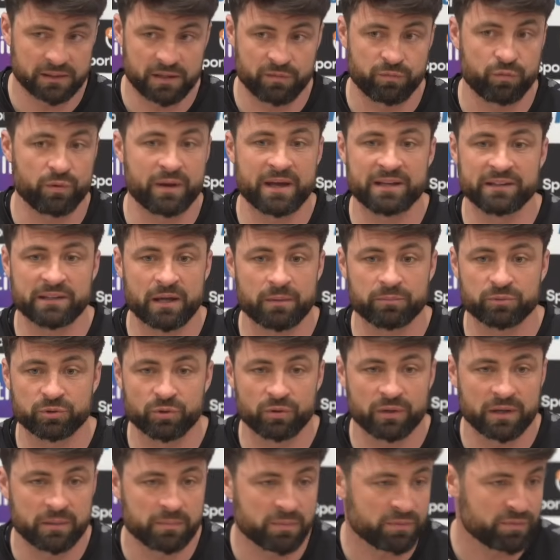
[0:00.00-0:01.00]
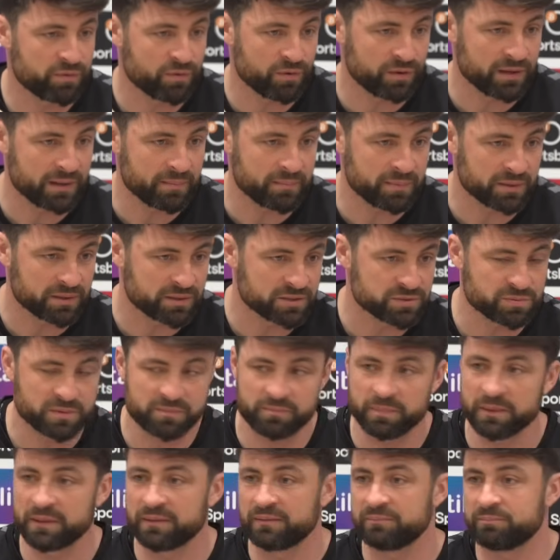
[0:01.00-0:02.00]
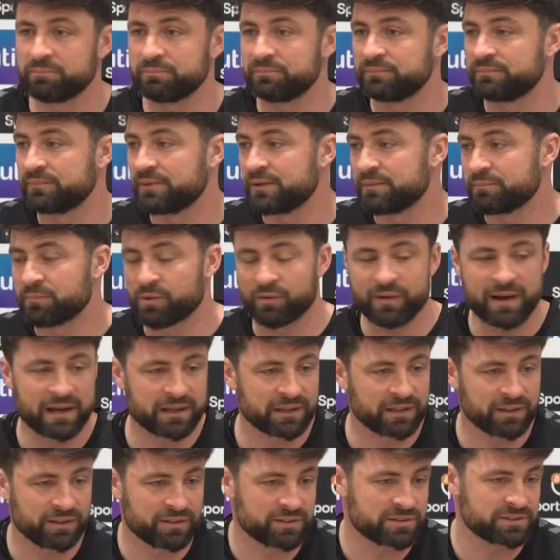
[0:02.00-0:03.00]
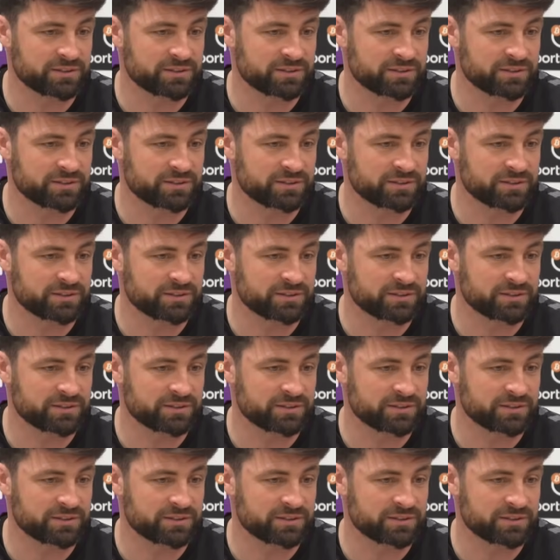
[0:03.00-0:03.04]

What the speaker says: If we end up doing it before then because we've been miraculous